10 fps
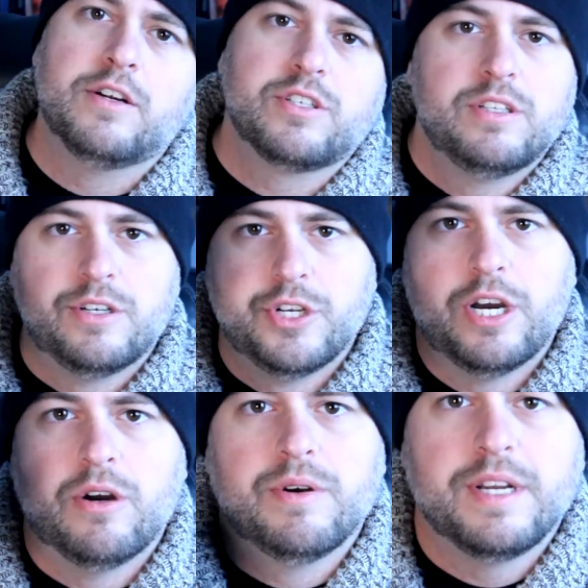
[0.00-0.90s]
Here's a little
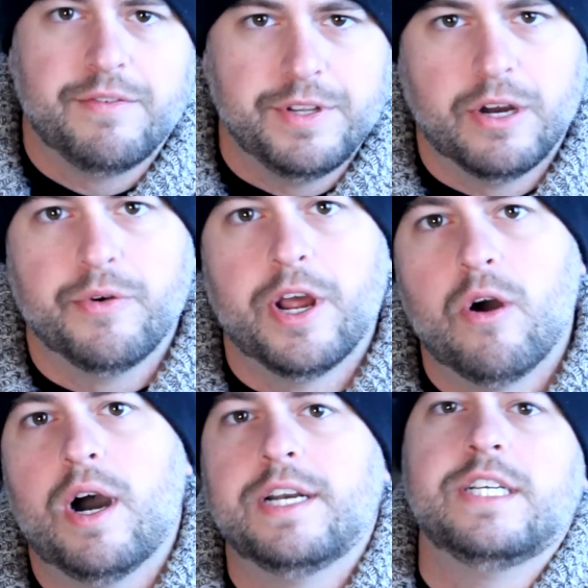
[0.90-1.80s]
note. If you don't
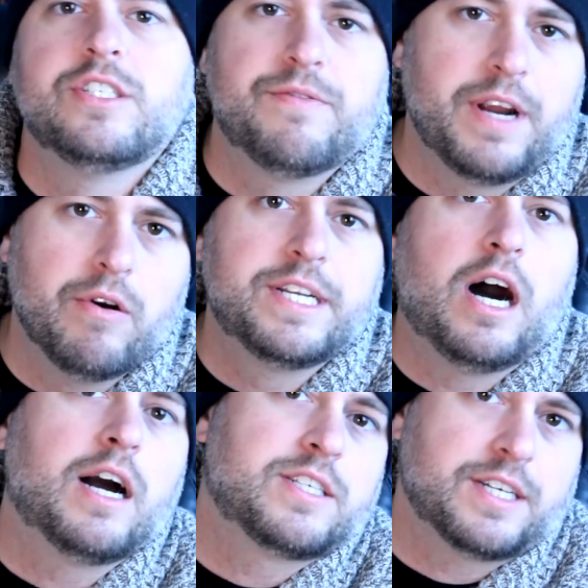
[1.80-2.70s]
know, onions are very
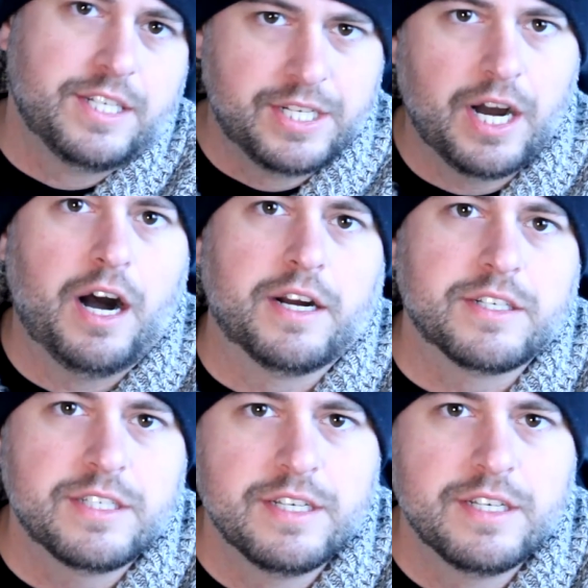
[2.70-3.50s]
toxic to dogs.